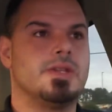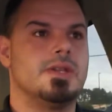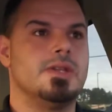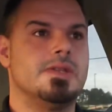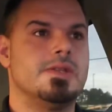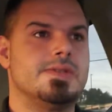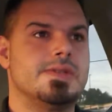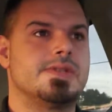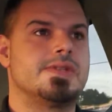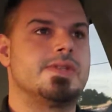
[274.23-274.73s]

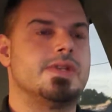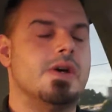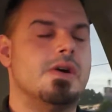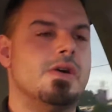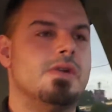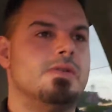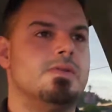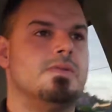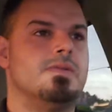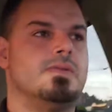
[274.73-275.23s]

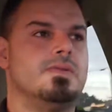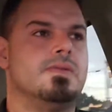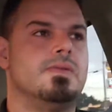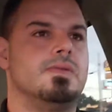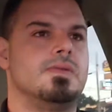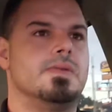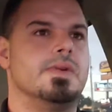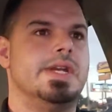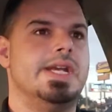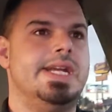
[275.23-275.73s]
so
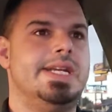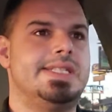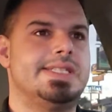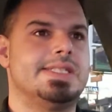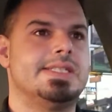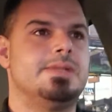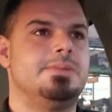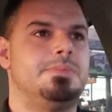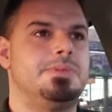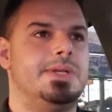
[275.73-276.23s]

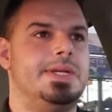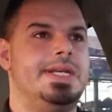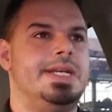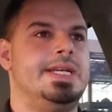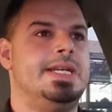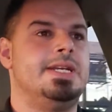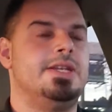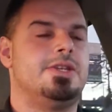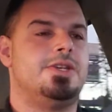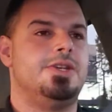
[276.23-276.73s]

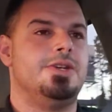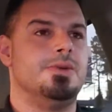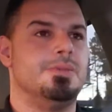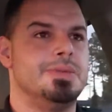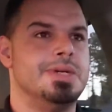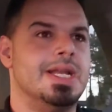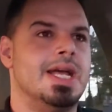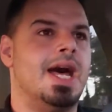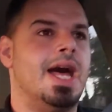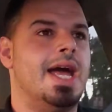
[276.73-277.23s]
reasonably
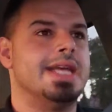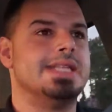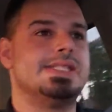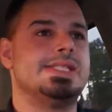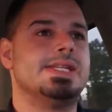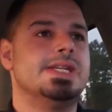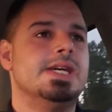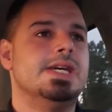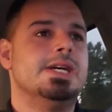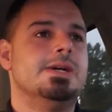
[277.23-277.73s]

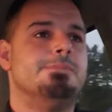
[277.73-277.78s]
humanized,